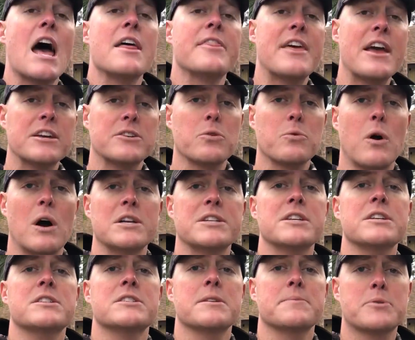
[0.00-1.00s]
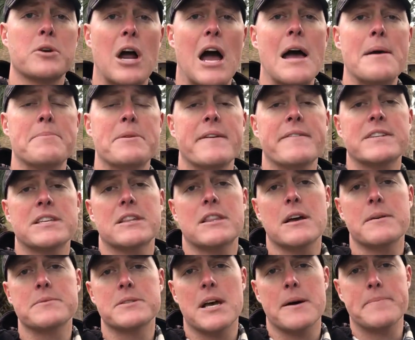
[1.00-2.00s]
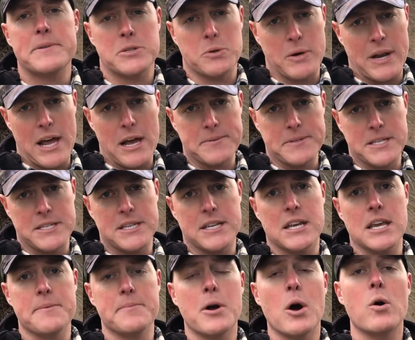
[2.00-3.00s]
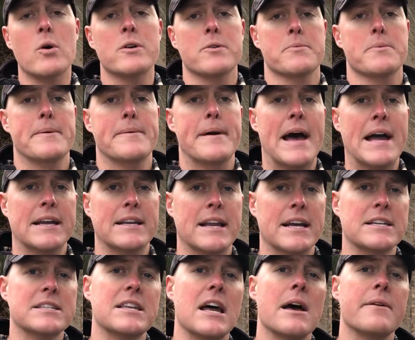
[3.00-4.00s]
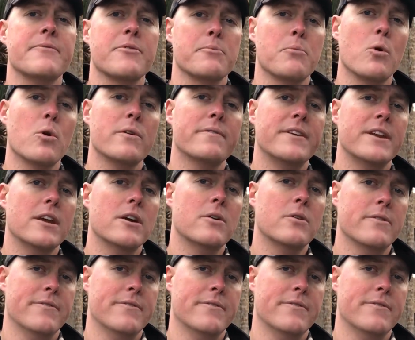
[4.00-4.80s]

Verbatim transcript: Thanks for watching, subscribe, give us a thumbs up. It's what helps us to keep going. We'll be back next time for more video